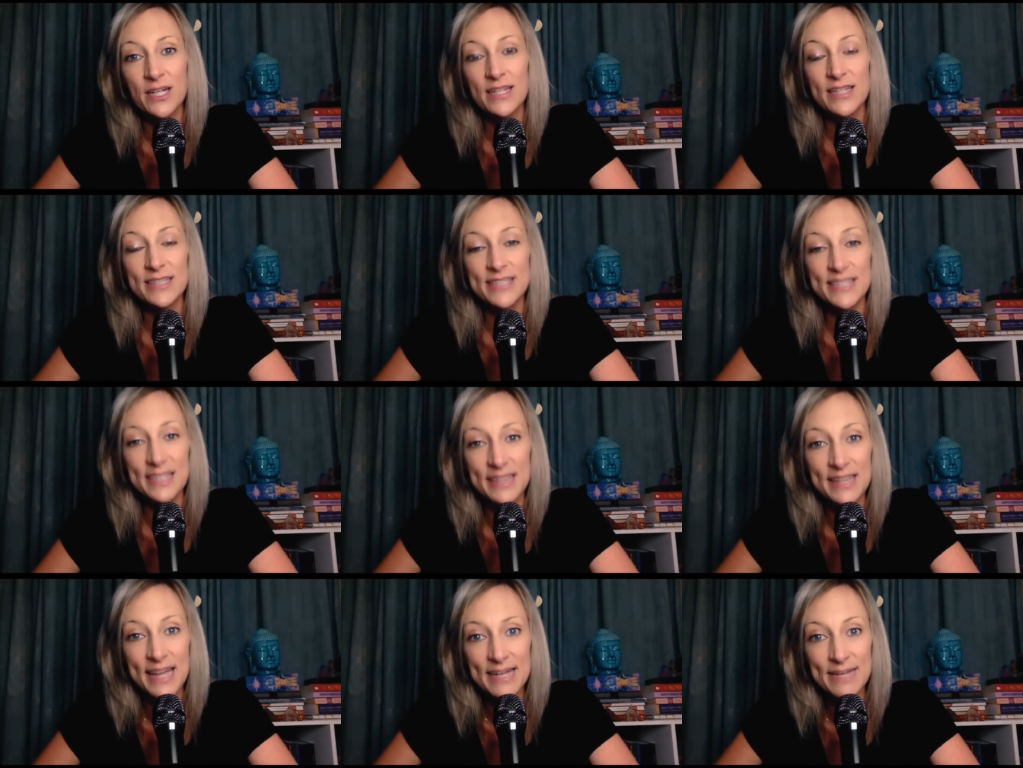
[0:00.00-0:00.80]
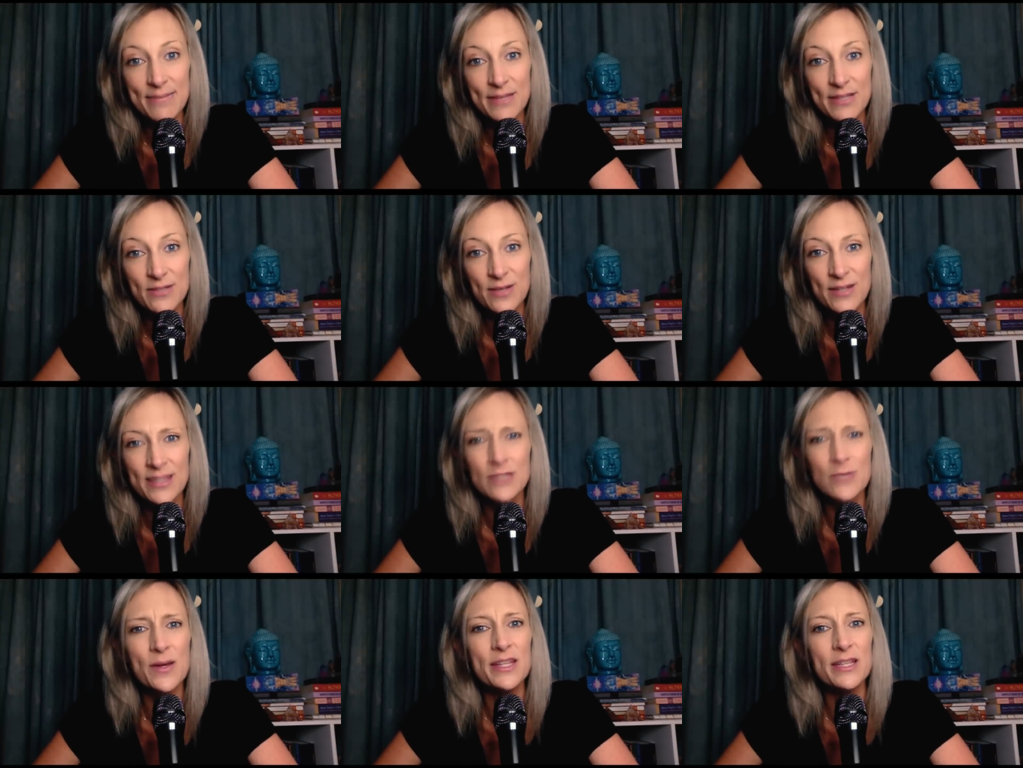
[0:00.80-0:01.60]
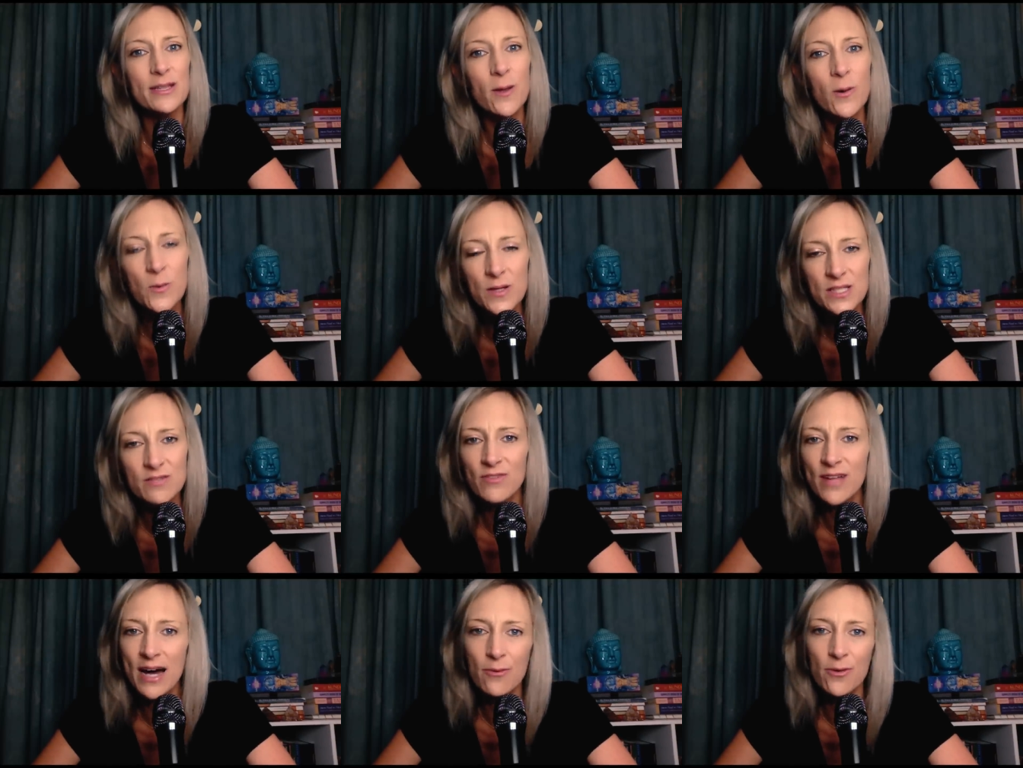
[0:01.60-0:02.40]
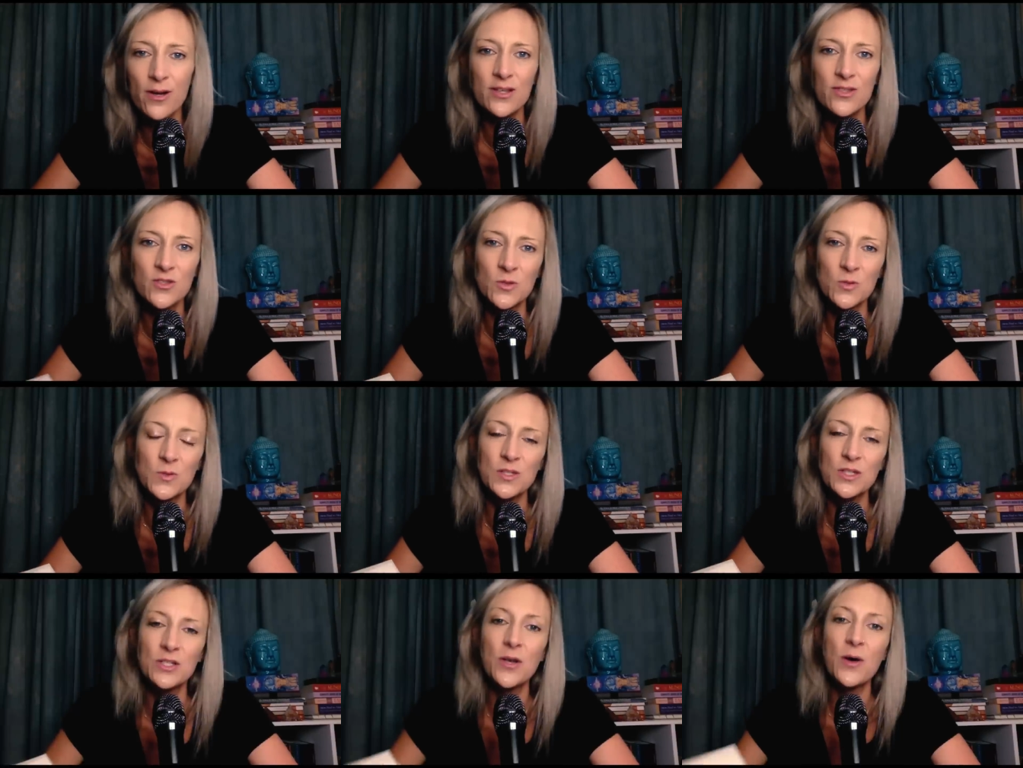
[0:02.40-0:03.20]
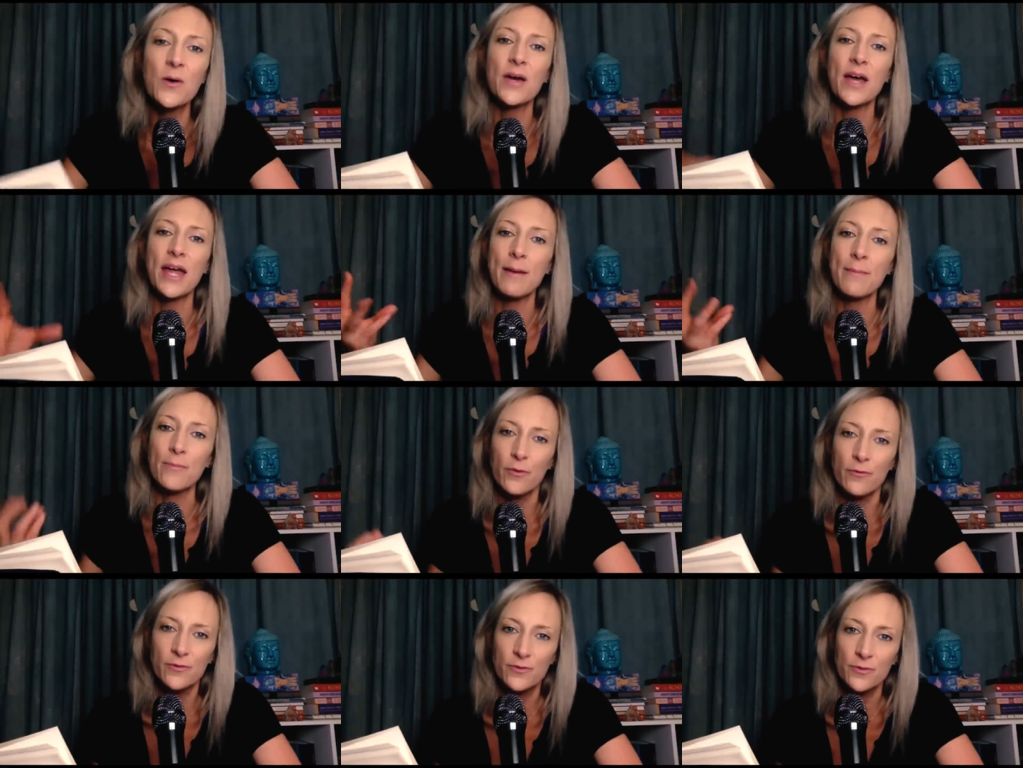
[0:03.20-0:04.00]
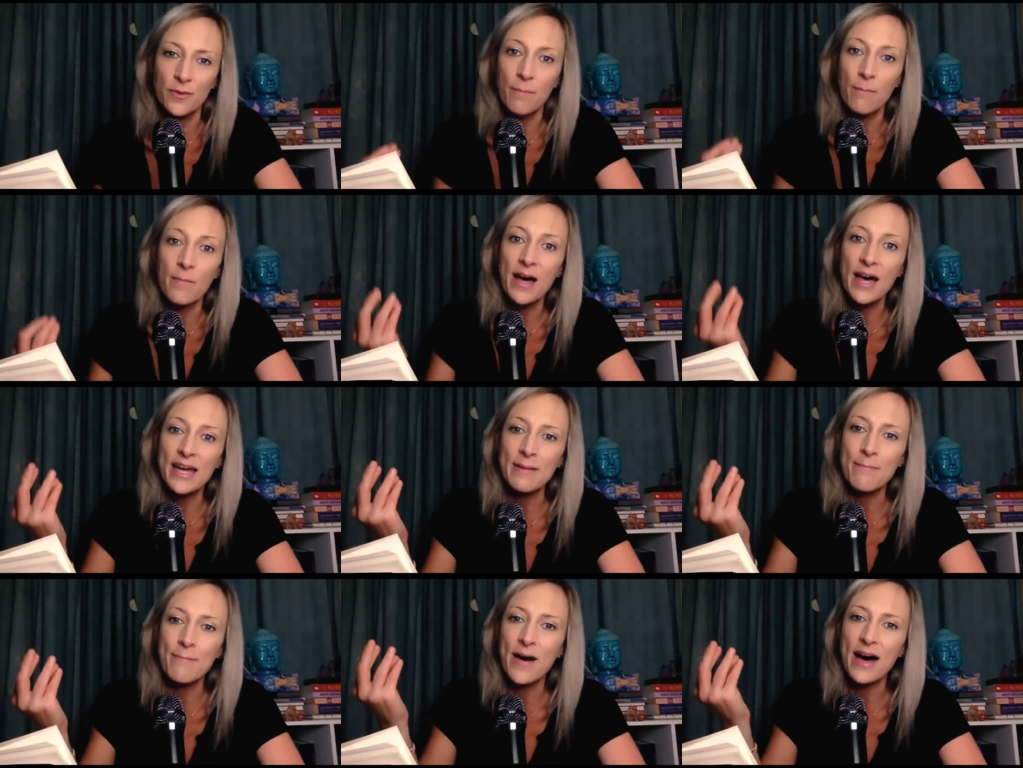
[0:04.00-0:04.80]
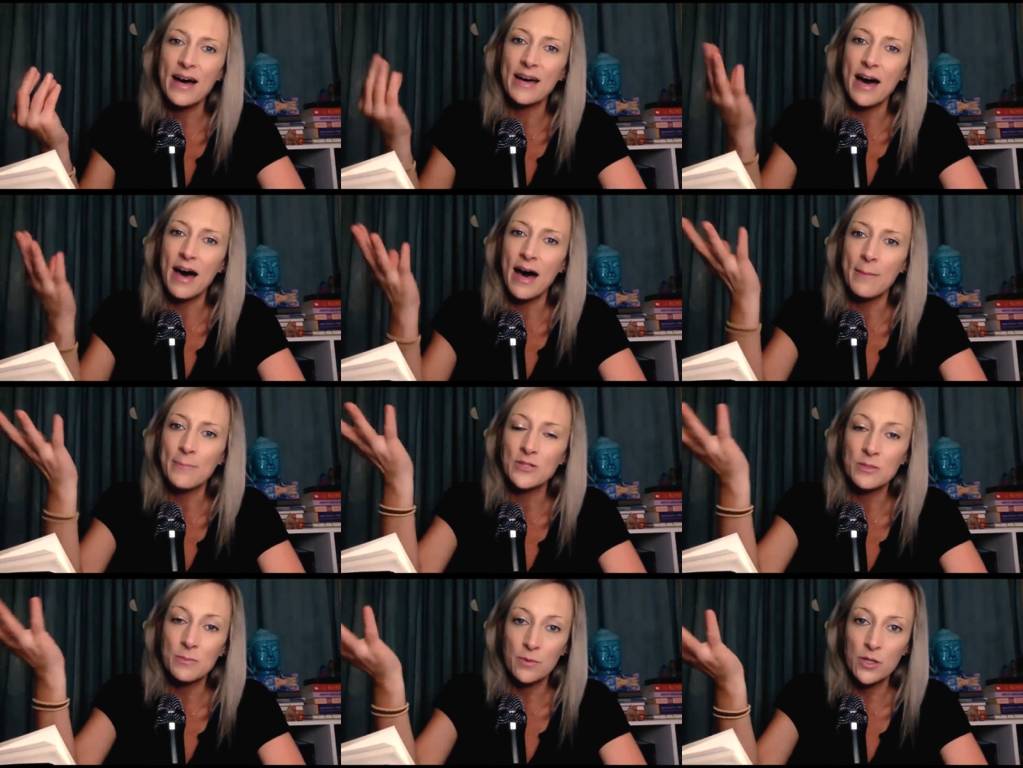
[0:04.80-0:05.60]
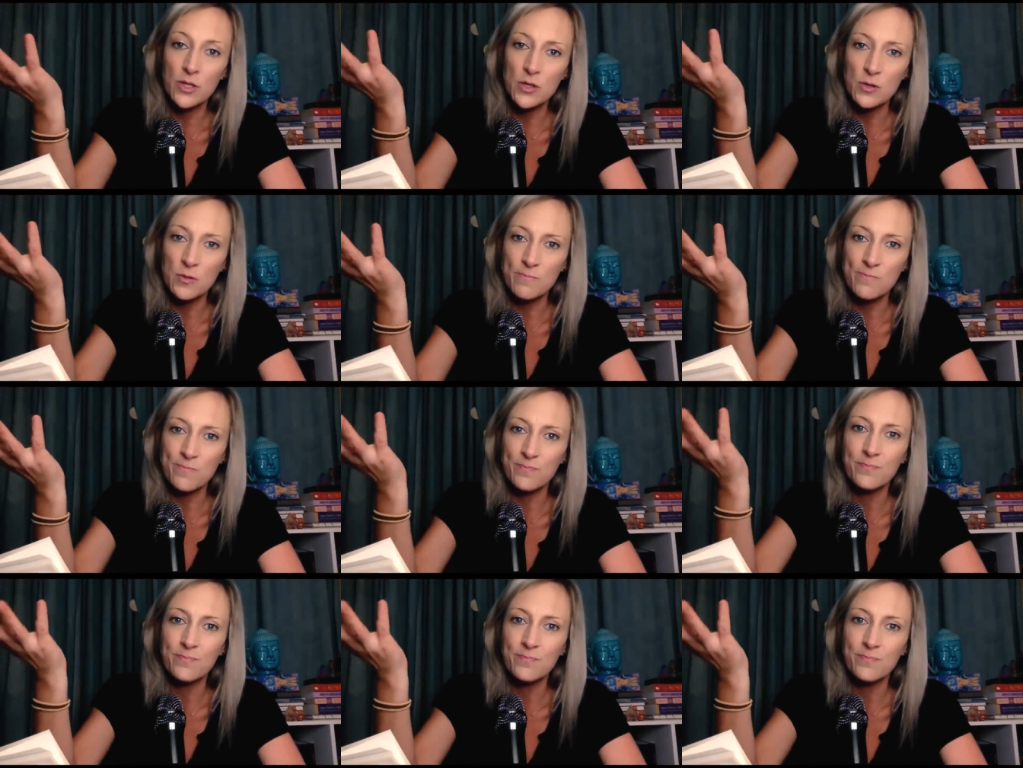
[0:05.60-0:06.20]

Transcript: That's the enlightenment, right? That's why the lotus flower is used in yoga. It moves through the mud and muck up to bloom.